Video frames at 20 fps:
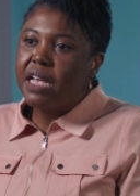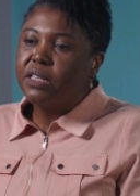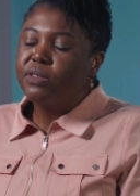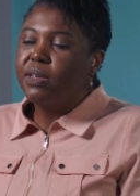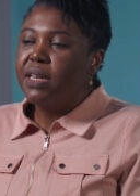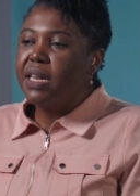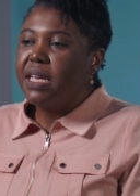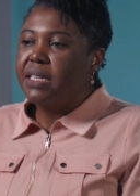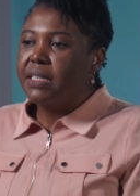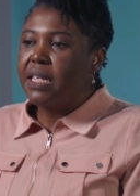as
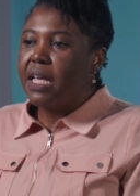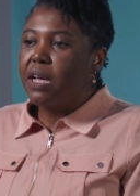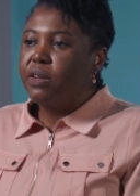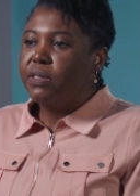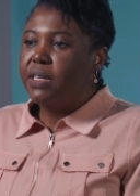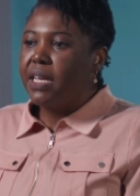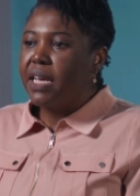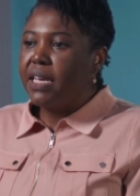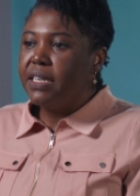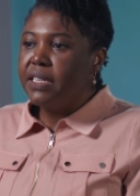well as how
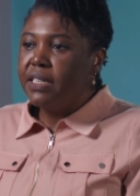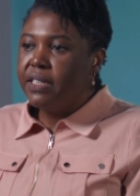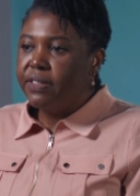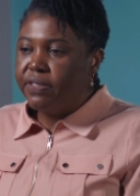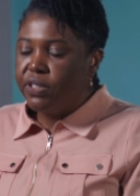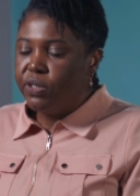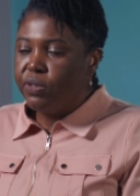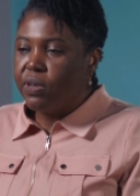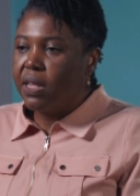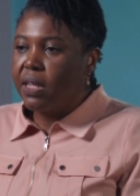their
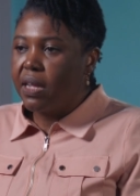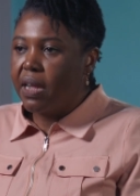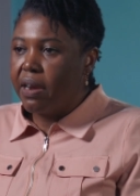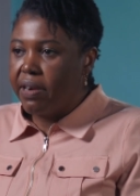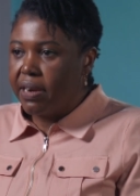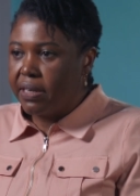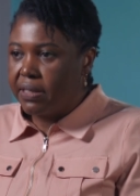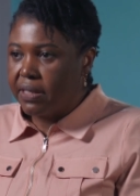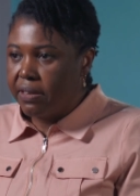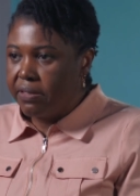individual
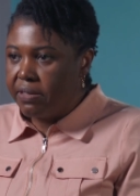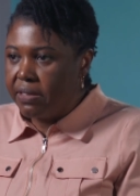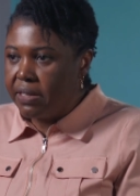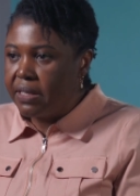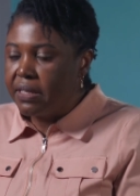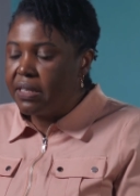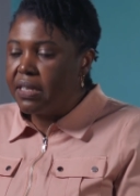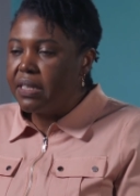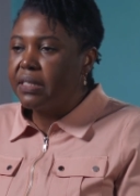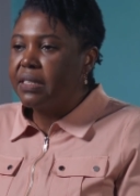
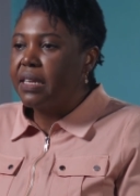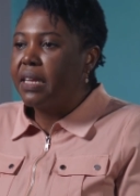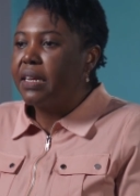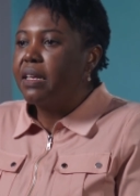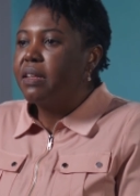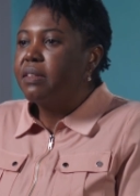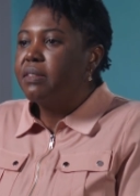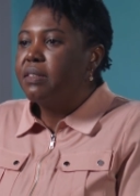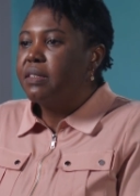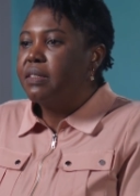characteristics and
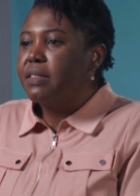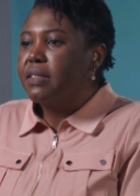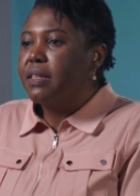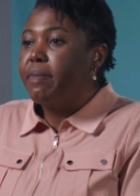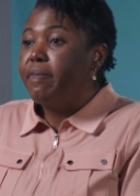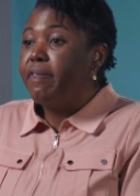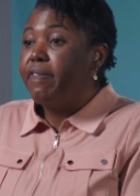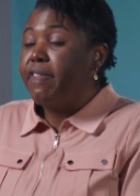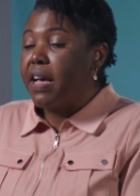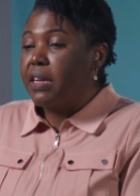health
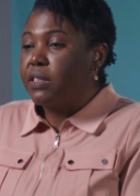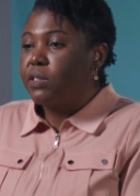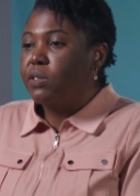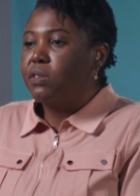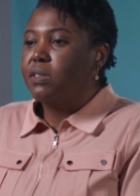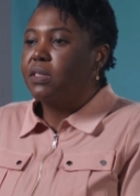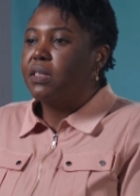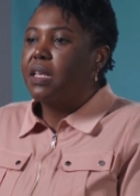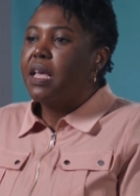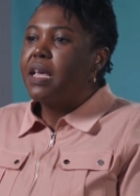system
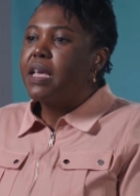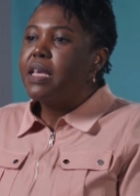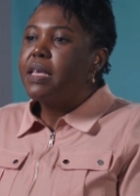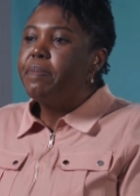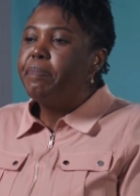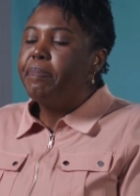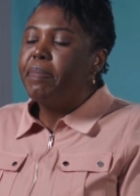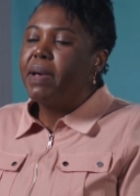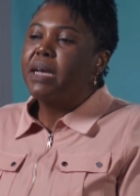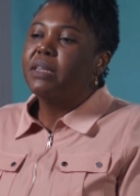factors
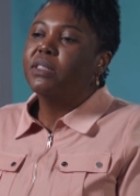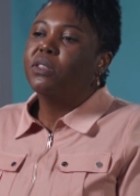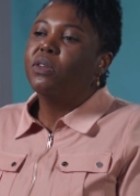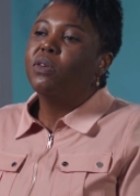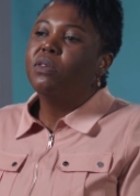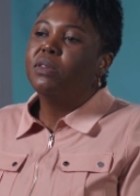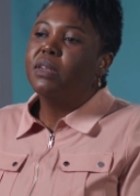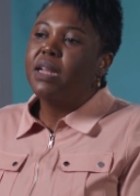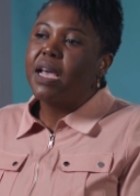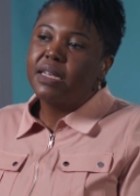impact
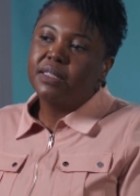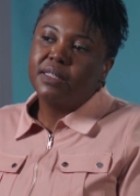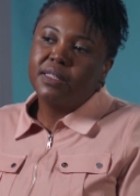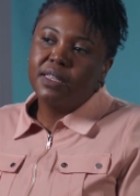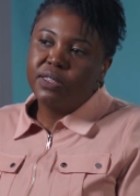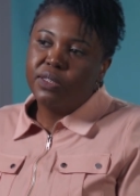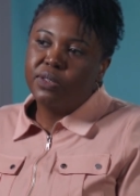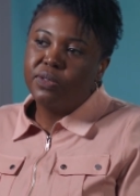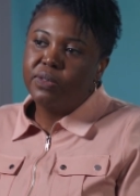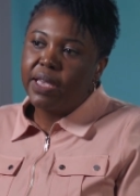on
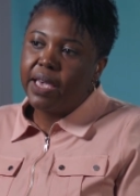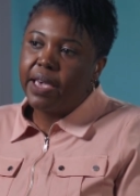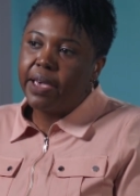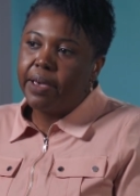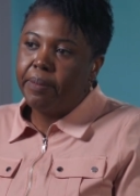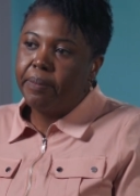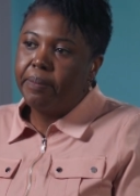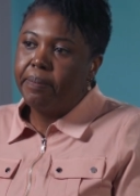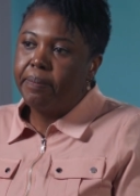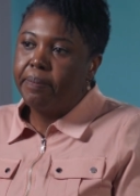access to care.